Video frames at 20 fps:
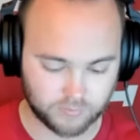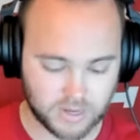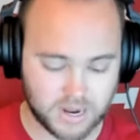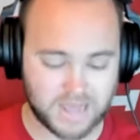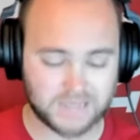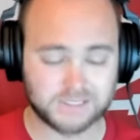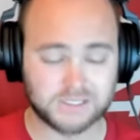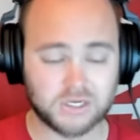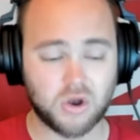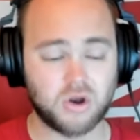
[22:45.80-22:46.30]

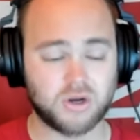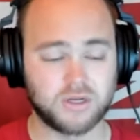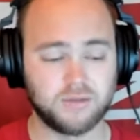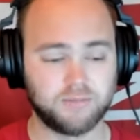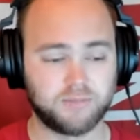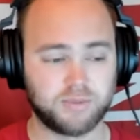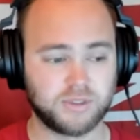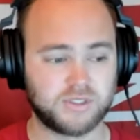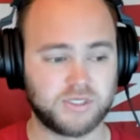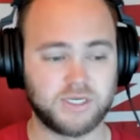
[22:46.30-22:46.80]
Not
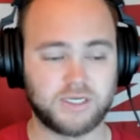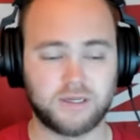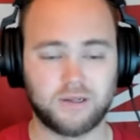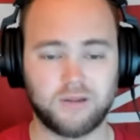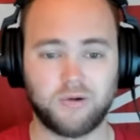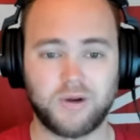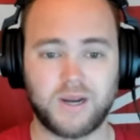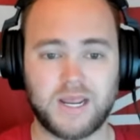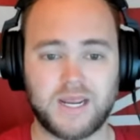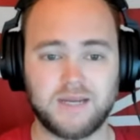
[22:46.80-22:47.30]
talking
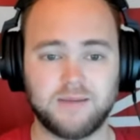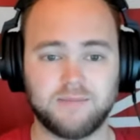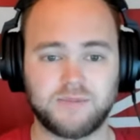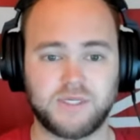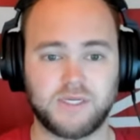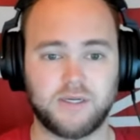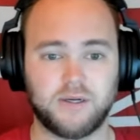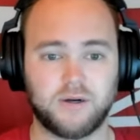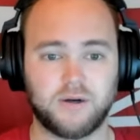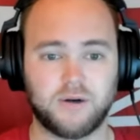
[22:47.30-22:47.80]
particular names
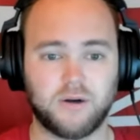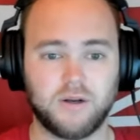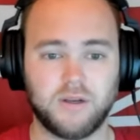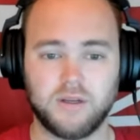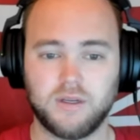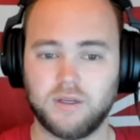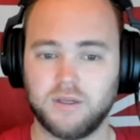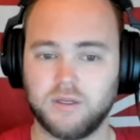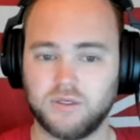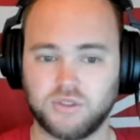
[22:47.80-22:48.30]
here,
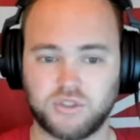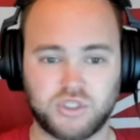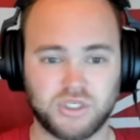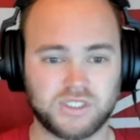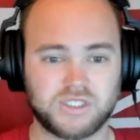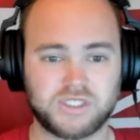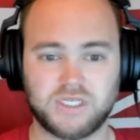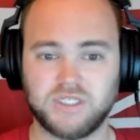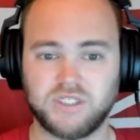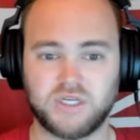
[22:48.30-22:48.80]

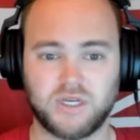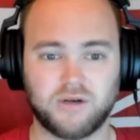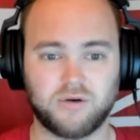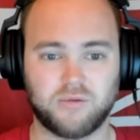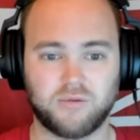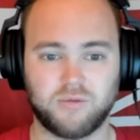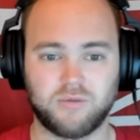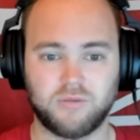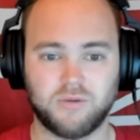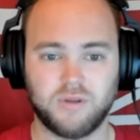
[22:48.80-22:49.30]
just in
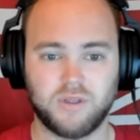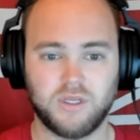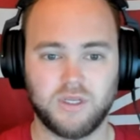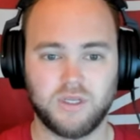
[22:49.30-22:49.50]
general.